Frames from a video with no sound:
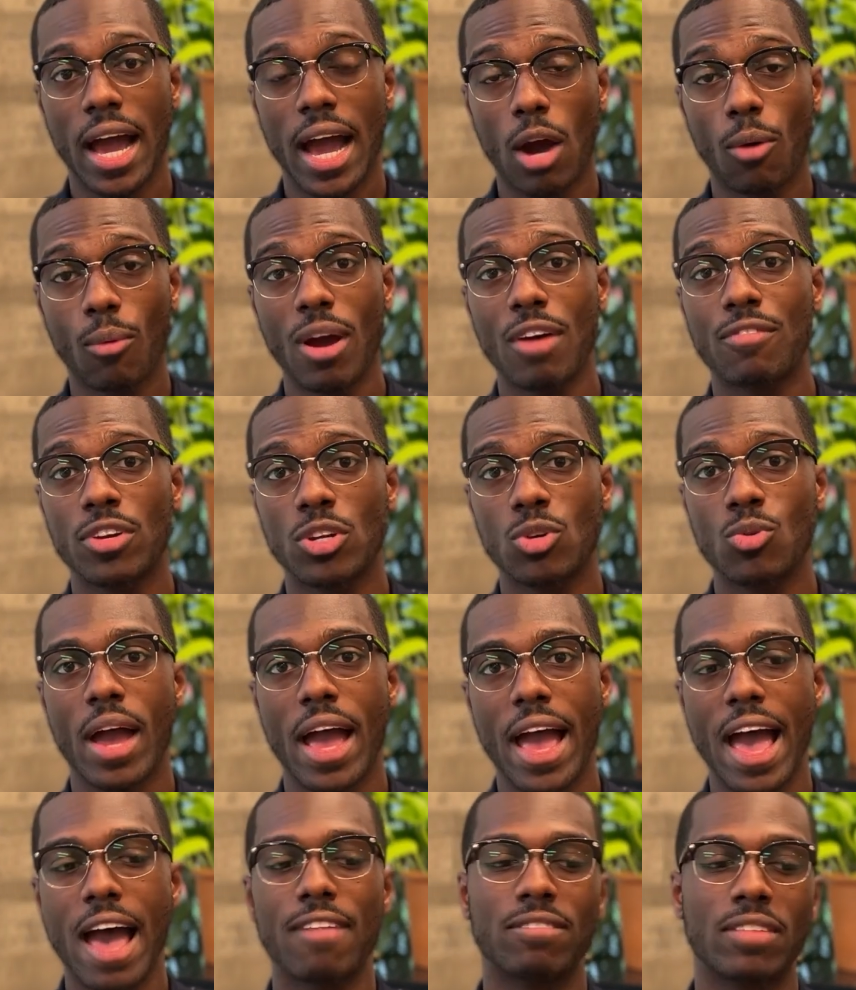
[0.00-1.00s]
However, you
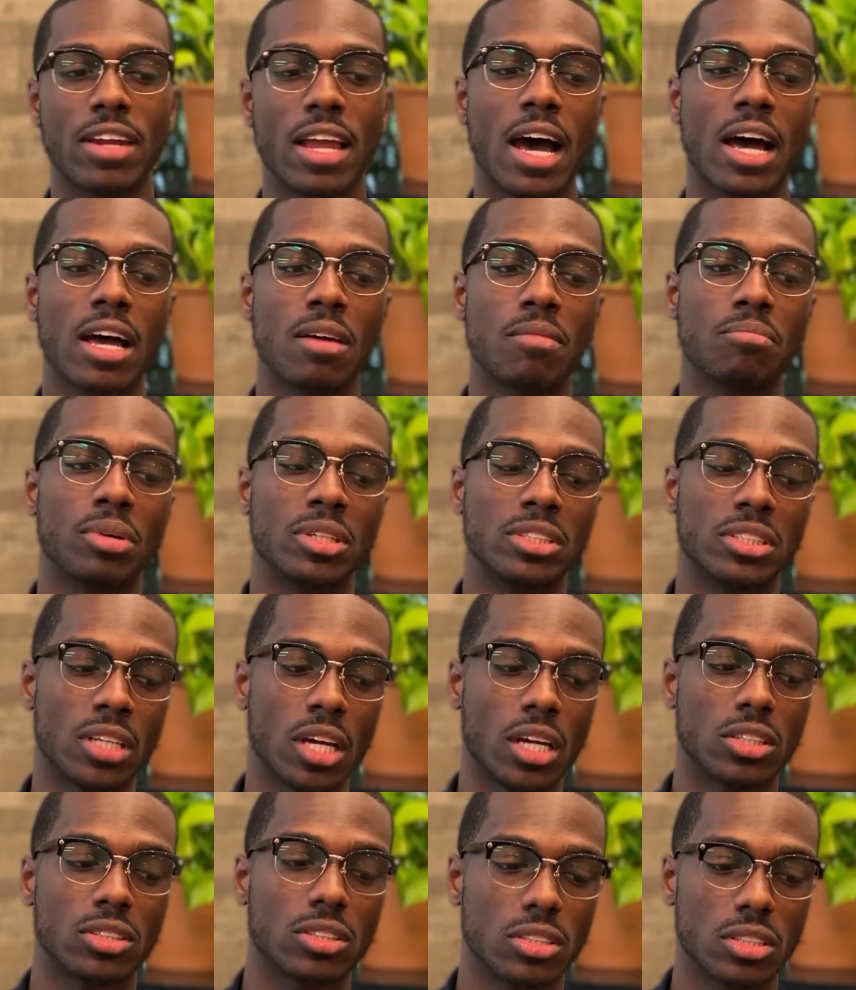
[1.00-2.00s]
have not
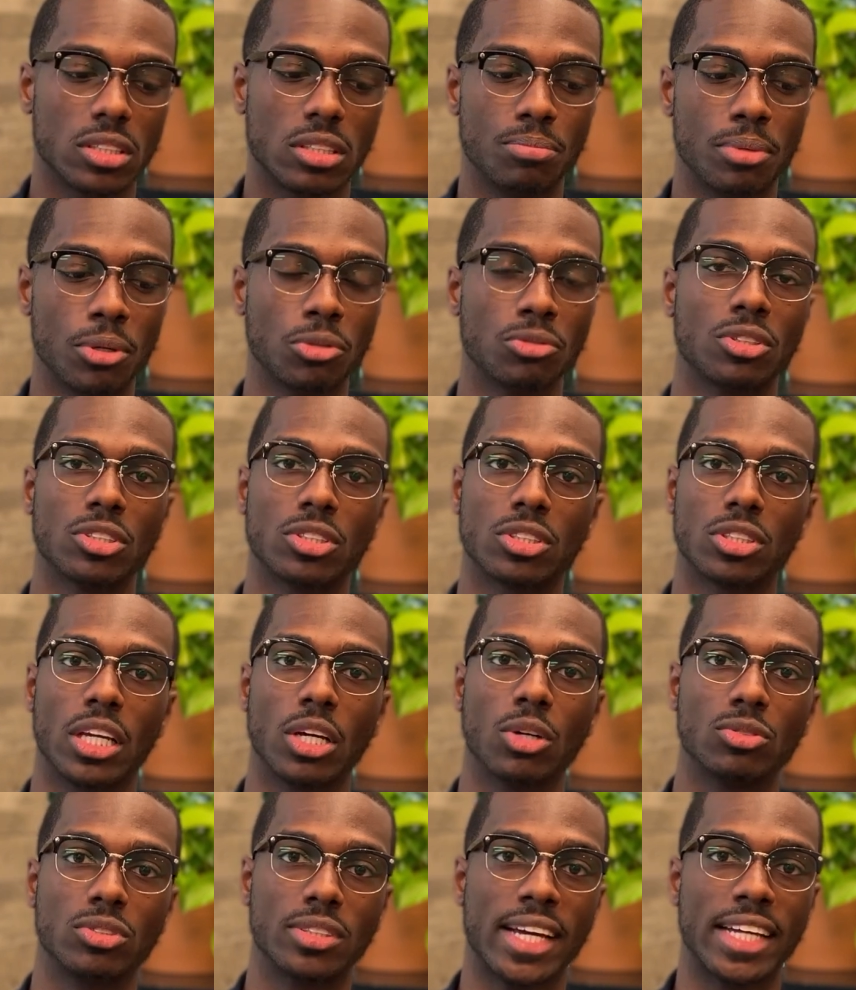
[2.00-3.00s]
potentially built the
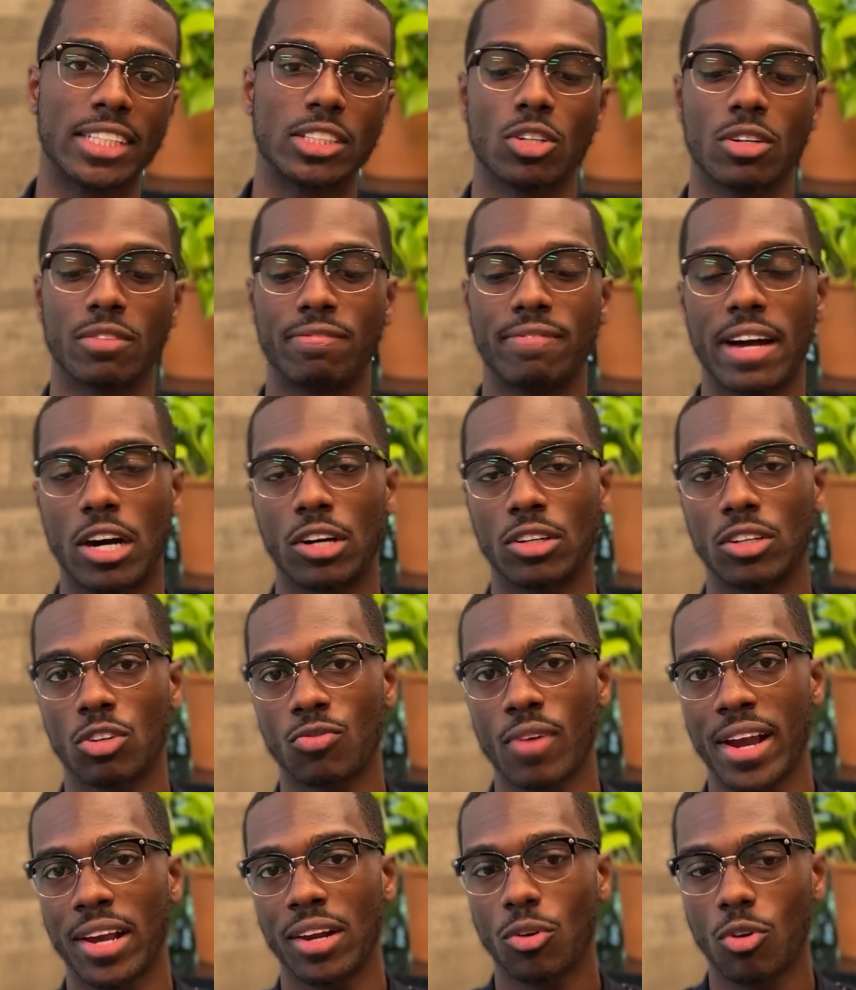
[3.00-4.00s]
skill sets or found the
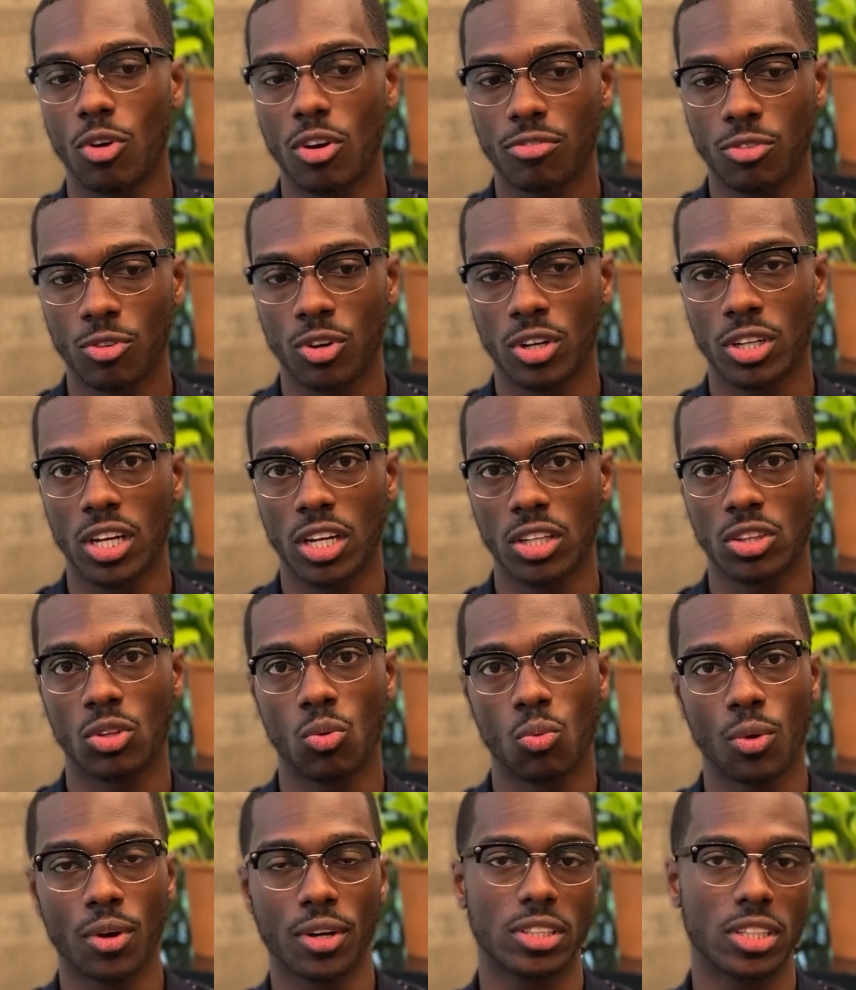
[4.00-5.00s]
right offer or done the
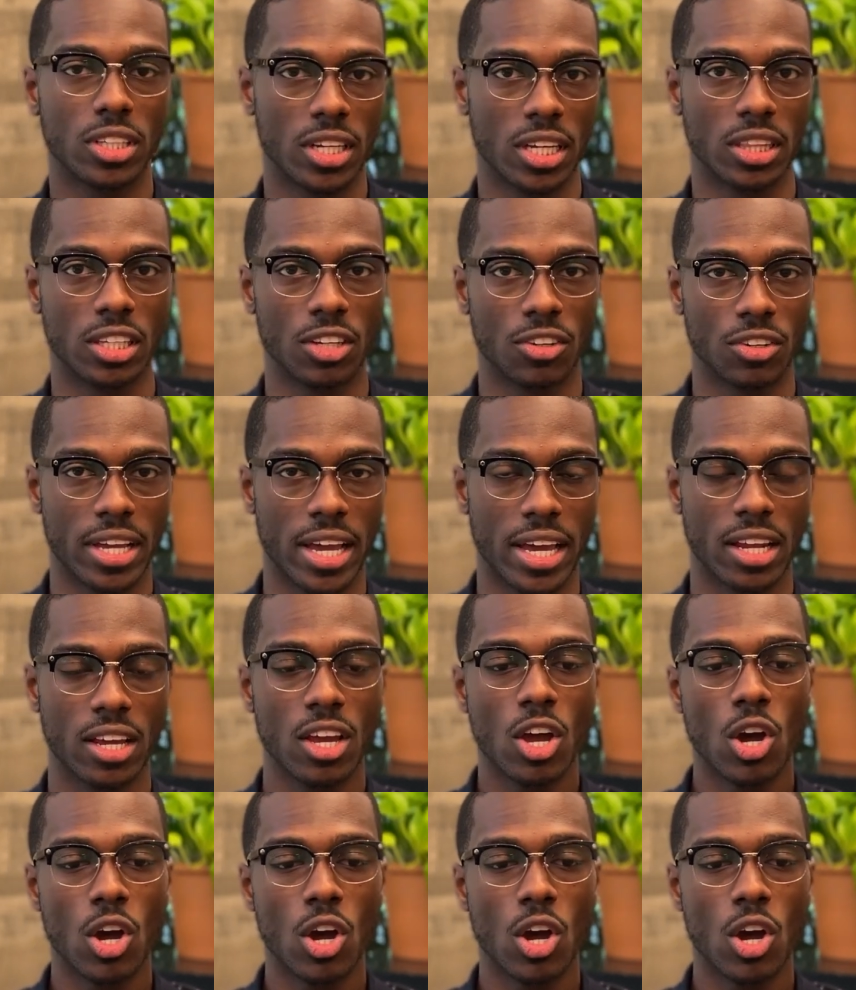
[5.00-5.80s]
work to get there yet.